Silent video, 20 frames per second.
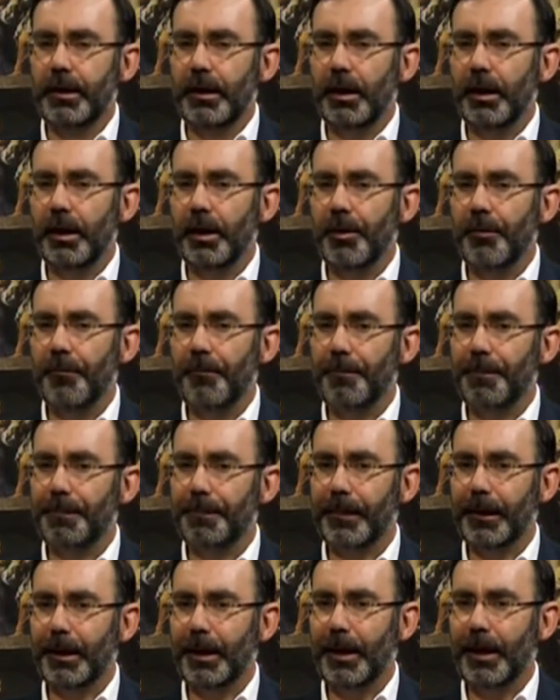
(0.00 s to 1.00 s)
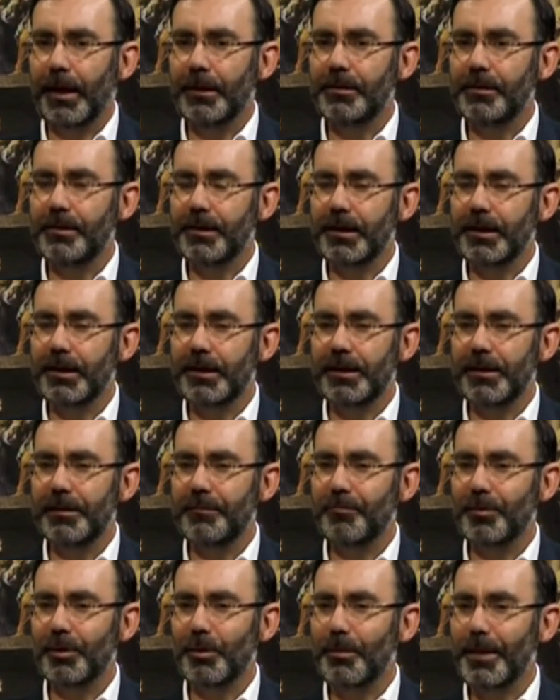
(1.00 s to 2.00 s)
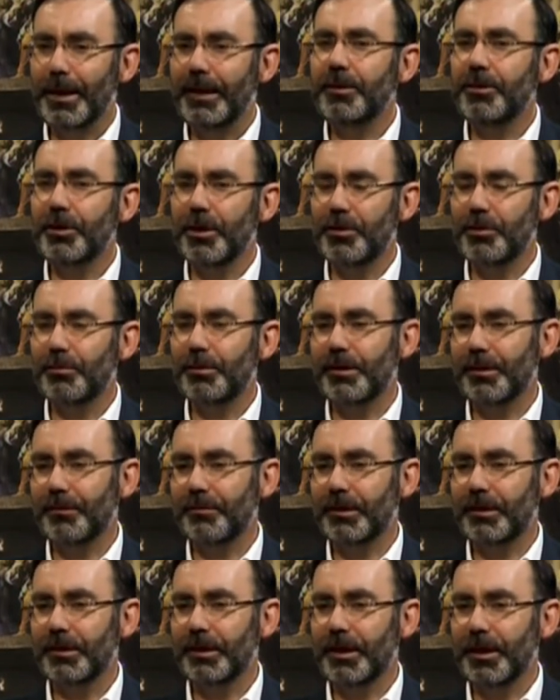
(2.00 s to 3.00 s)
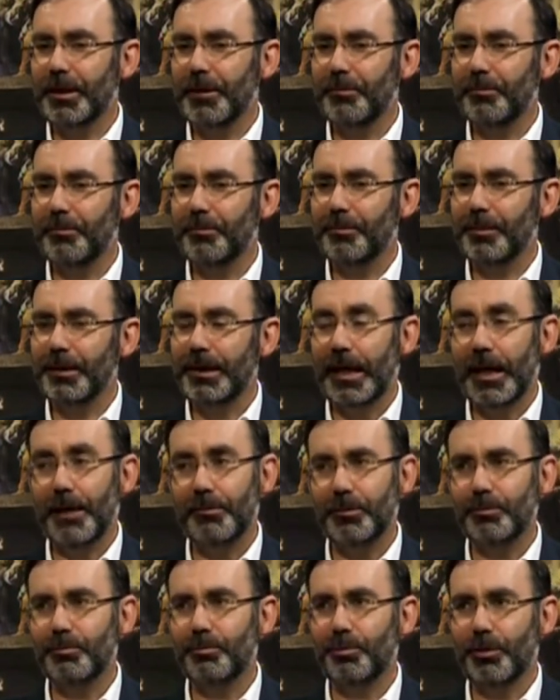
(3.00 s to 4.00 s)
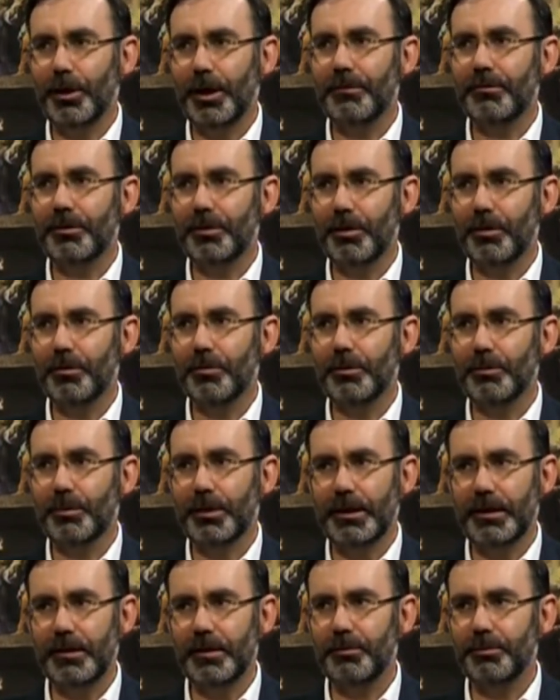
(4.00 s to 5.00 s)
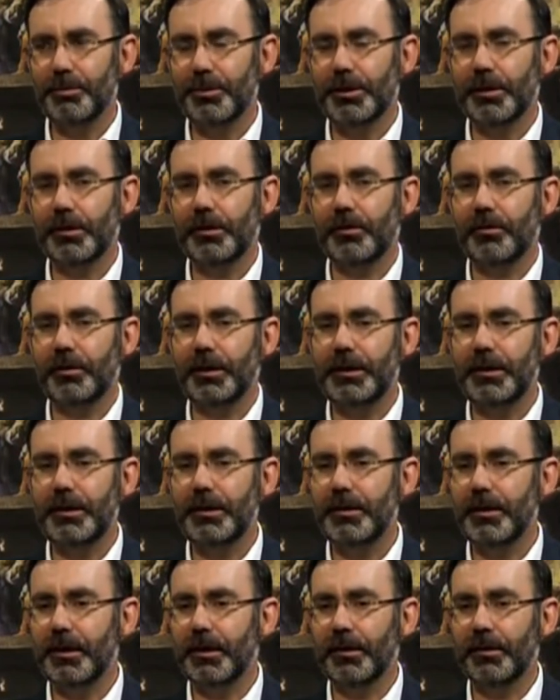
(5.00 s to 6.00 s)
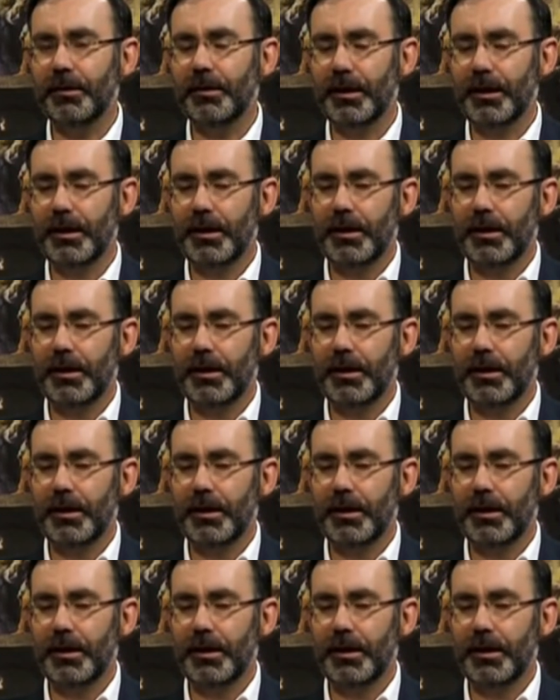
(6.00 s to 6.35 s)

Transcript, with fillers: Um, and you know many Jesuits of the time kept private notes, but his are particularly detailed.